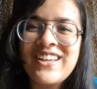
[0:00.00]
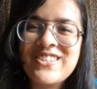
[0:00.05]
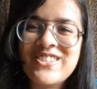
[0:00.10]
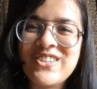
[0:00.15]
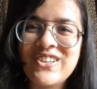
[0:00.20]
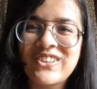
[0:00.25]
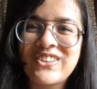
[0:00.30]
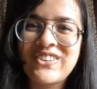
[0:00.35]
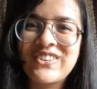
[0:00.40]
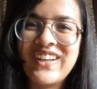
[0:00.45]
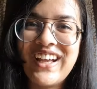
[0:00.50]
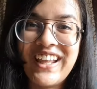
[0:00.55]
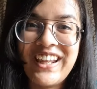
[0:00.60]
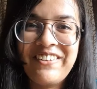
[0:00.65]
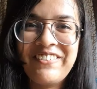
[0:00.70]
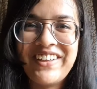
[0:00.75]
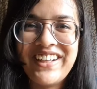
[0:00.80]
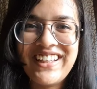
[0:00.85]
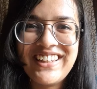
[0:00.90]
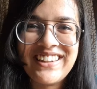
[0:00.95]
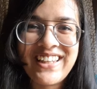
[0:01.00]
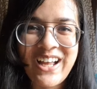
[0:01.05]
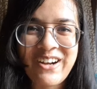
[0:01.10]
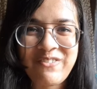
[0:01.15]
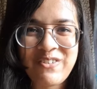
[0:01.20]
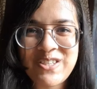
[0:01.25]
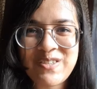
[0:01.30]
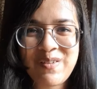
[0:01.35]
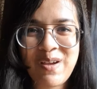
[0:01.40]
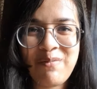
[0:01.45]
so anyway
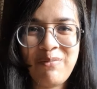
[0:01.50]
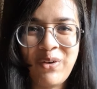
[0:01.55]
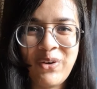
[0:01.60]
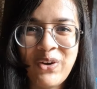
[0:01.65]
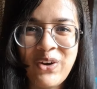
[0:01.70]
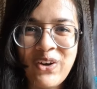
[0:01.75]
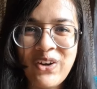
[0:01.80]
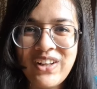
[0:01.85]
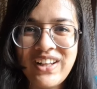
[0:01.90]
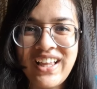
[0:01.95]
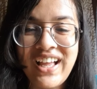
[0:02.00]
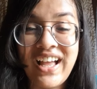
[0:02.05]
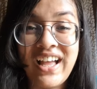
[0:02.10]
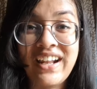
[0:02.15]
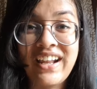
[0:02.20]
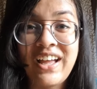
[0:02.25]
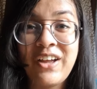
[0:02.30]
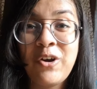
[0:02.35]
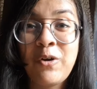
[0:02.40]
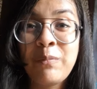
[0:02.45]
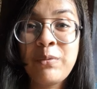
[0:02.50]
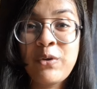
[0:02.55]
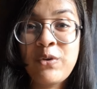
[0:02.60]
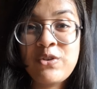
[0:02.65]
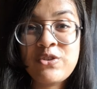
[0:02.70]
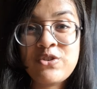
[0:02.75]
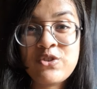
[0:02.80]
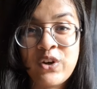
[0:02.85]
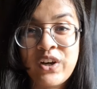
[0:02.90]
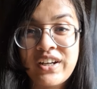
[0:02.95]
that was my book haul and i hope you
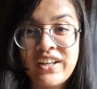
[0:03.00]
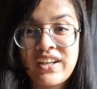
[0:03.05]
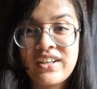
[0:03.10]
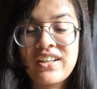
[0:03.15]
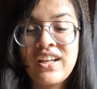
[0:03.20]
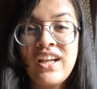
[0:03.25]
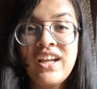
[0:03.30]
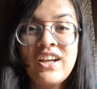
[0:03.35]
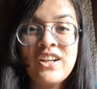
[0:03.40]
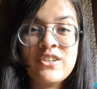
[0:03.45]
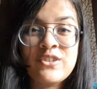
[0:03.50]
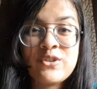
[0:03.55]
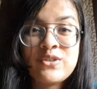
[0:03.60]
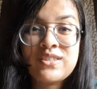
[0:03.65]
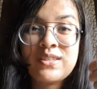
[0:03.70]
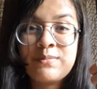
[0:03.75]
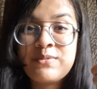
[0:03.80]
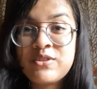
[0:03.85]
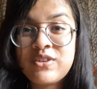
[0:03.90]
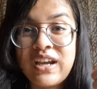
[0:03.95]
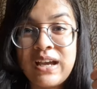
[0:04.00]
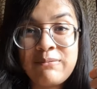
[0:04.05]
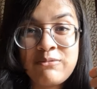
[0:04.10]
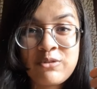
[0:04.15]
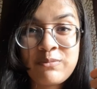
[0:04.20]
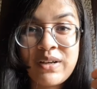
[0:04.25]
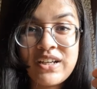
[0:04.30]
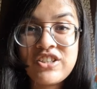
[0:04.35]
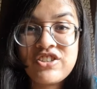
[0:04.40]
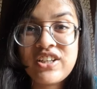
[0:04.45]
enjoyed it do subscribe
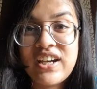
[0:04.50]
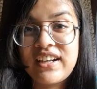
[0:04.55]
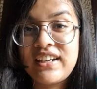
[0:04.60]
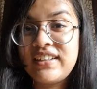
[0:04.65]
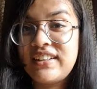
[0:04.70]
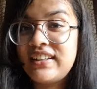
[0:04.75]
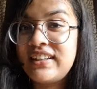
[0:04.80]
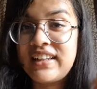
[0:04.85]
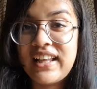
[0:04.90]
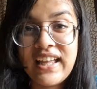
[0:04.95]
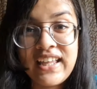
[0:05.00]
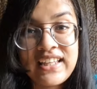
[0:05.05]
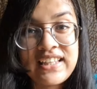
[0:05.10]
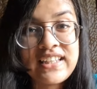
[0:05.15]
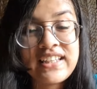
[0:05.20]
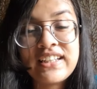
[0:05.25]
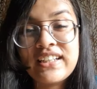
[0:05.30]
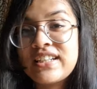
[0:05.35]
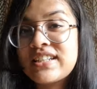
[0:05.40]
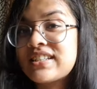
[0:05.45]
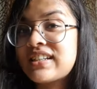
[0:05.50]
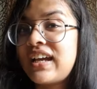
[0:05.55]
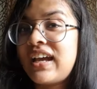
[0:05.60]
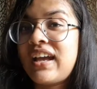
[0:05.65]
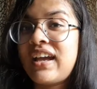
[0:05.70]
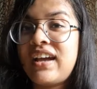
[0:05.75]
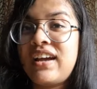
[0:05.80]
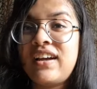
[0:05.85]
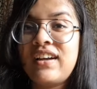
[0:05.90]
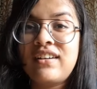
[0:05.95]
to my channel like it
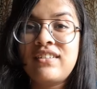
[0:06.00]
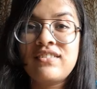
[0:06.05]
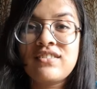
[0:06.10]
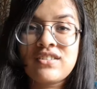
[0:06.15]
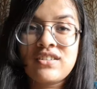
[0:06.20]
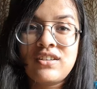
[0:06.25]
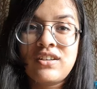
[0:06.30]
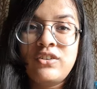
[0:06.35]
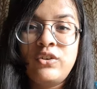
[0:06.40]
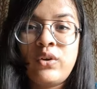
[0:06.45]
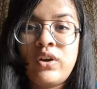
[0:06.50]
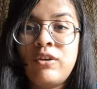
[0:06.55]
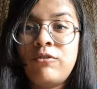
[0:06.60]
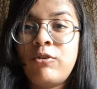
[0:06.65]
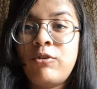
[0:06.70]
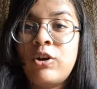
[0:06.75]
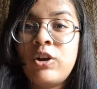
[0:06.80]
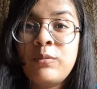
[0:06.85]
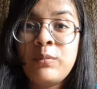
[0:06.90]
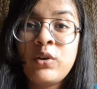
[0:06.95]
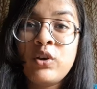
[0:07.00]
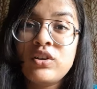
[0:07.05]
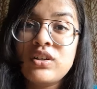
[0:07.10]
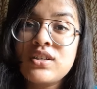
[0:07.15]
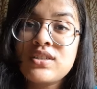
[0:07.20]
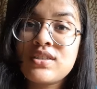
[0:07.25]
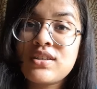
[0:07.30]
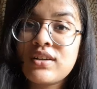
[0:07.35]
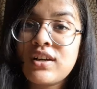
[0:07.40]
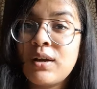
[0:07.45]
and uh, you can follow me on
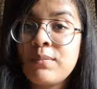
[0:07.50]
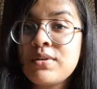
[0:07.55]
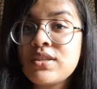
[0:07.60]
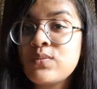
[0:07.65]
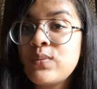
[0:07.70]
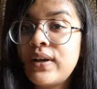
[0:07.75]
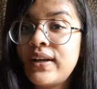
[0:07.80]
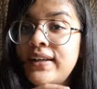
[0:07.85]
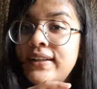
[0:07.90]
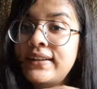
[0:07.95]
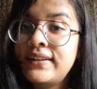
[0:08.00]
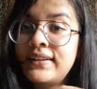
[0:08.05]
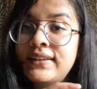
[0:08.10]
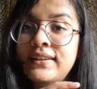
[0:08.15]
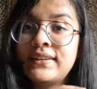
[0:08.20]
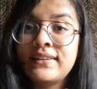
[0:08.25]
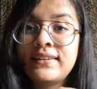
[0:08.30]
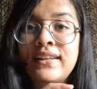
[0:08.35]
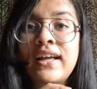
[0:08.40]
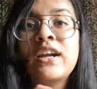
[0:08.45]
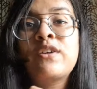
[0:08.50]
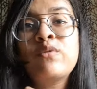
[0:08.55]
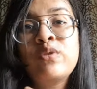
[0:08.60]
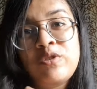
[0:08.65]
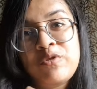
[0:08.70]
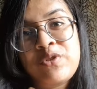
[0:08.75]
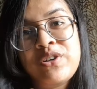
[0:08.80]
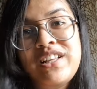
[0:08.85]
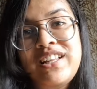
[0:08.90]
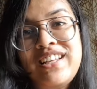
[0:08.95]
instagram as well that
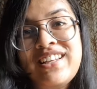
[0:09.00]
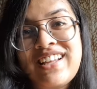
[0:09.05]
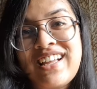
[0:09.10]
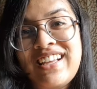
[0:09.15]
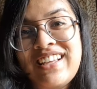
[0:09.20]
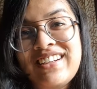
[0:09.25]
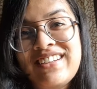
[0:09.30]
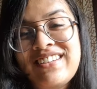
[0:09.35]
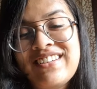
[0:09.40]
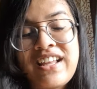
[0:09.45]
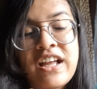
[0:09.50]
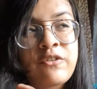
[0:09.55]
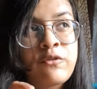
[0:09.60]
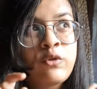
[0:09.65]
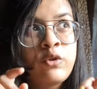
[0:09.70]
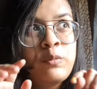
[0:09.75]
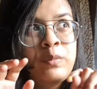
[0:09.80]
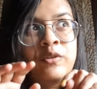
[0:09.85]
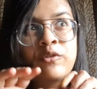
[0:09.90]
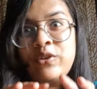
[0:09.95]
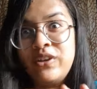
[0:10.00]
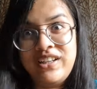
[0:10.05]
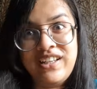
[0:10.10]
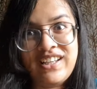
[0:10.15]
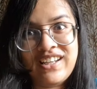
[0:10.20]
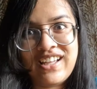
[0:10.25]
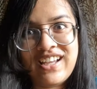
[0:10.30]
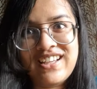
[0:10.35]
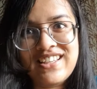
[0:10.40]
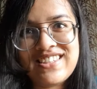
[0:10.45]
would really that would be
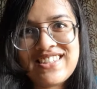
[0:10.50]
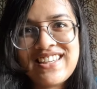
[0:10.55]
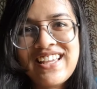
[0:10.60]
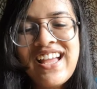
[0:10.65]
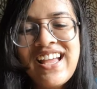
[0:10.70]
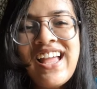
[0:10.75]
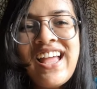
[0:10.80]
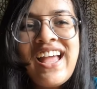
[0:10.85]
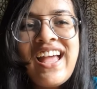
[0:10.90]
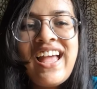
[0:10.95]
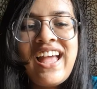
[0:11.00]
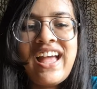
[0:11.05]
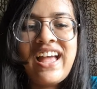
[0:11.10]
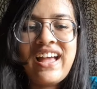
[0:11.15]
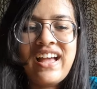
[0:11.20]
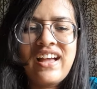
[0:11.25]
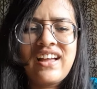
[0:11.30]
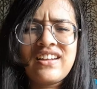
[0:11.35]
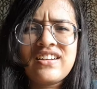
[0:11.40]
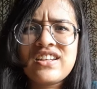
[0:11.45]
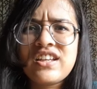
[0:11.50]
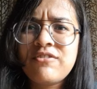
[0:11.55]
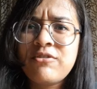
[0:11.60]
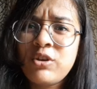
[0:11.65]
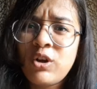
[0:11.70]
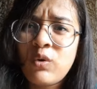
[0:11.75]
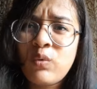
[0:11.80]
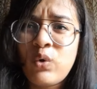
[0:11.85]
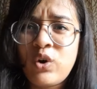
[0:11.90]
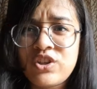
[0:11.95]
really nice and if
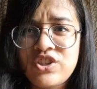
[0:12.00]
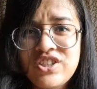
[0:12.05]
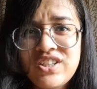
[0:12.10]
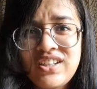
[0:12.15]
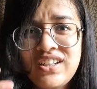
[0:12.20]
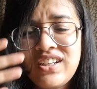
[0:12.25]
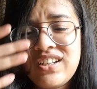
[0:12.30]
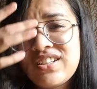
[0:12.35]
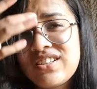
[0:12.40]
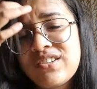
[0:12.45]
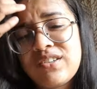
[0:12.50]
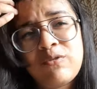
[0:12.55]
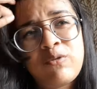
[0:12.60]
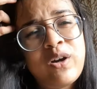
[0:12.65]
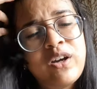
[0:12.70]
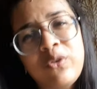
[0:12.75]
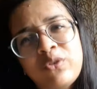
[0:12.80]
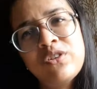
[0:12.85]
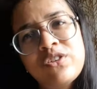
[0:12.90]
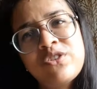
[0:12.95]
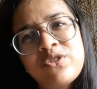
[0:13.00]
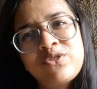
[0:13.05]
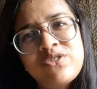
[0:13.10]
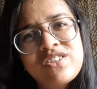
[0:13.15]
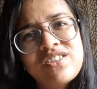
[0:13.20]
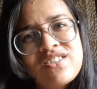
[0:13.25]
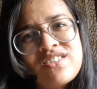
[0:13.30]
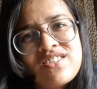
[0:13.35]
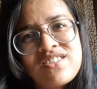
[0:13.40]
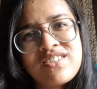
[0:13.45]
you're watching it why don't you
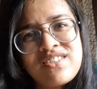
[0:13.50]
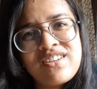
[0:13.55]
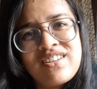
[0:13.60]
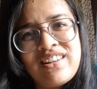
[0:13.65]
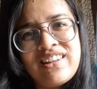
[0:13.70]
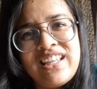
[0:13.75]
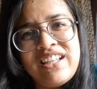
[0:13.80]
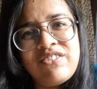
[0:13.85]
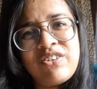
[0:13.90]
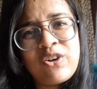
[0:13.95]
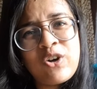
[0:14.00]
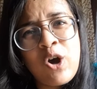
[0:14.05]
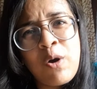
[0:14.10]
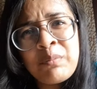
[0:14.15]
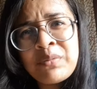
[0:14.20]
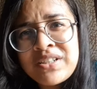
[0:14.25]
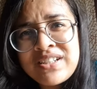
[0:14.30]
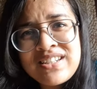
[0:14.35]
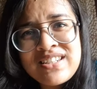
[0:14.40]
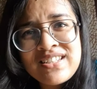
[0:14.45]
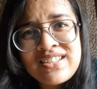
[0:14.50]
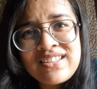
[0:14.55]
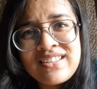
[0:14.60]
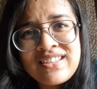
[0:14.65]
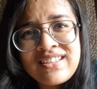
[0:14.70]
just leave a comment